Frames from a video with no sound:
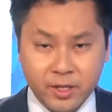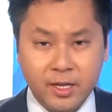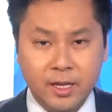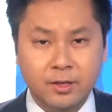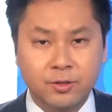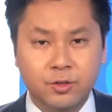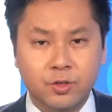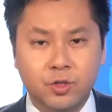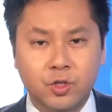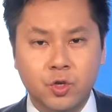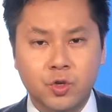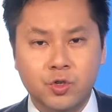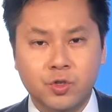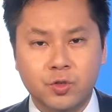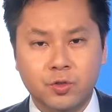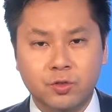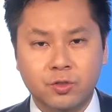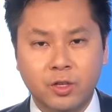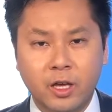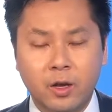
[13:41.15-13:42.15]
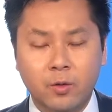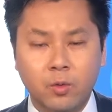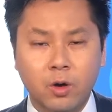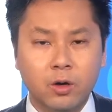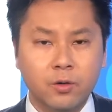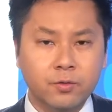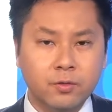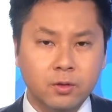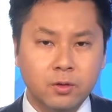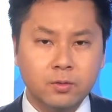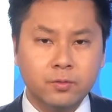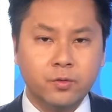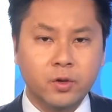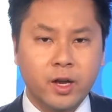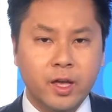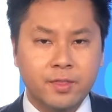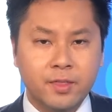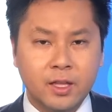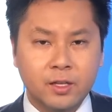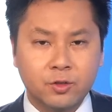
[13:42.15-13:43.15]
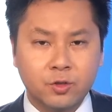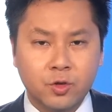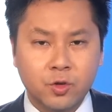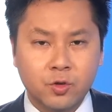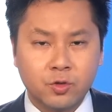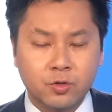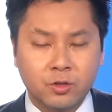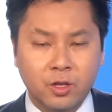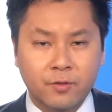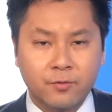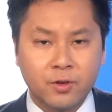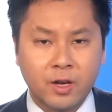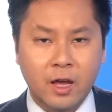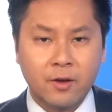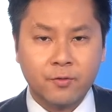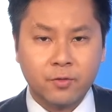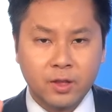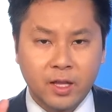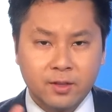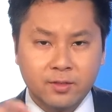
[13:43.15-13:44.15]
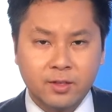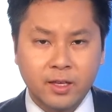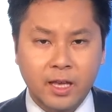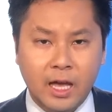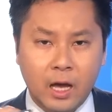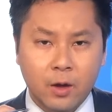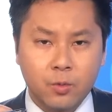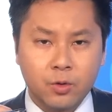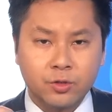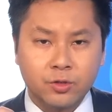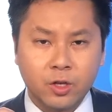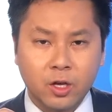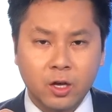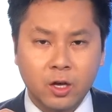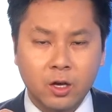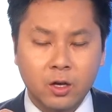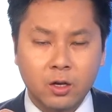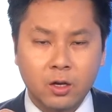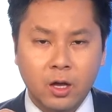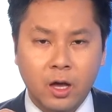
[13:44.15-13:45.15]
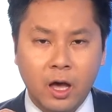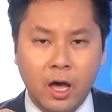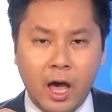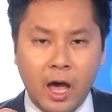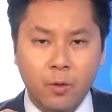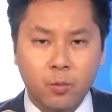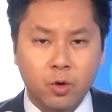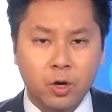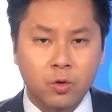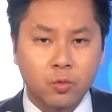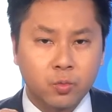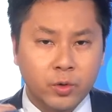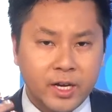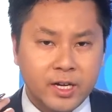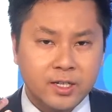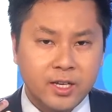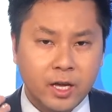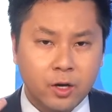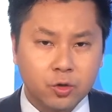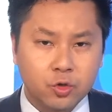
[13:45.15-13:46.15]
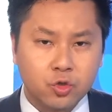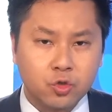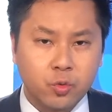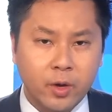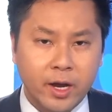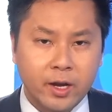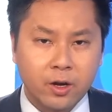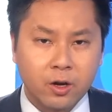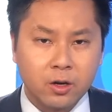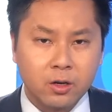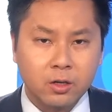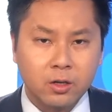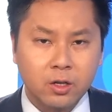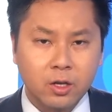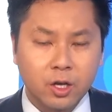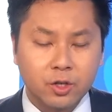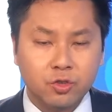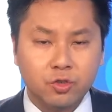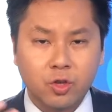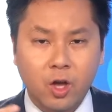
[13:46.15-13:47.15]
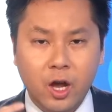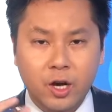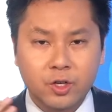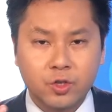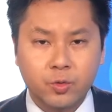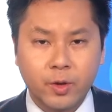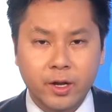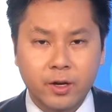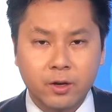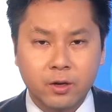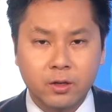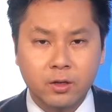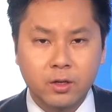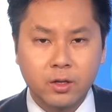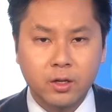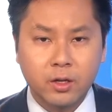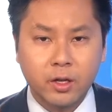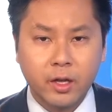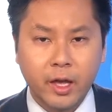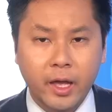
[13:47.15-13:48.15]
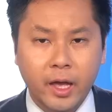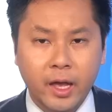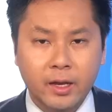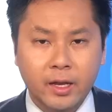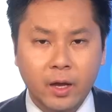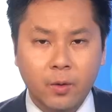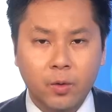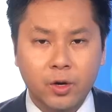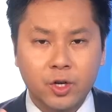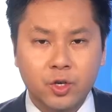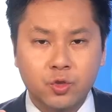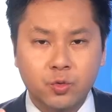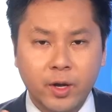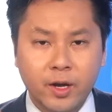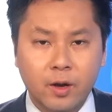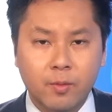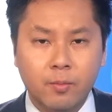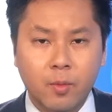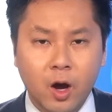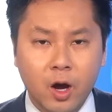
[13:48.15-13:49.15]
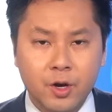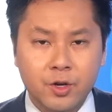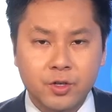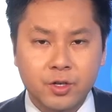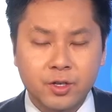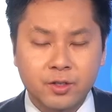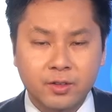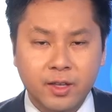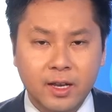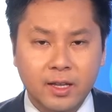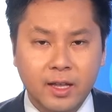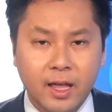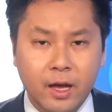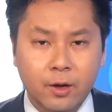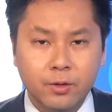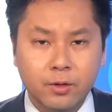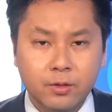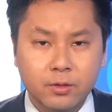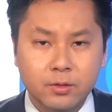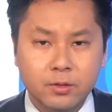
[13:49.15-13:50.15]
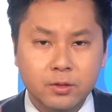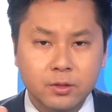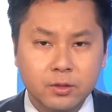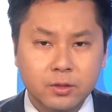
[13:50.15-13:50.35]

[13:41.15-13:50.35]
for the institutional side? Well, forget the institutional side for now. Let's say I was a, I were a retail trader, a stock trader, and I want to trade on margin. Is that allowed?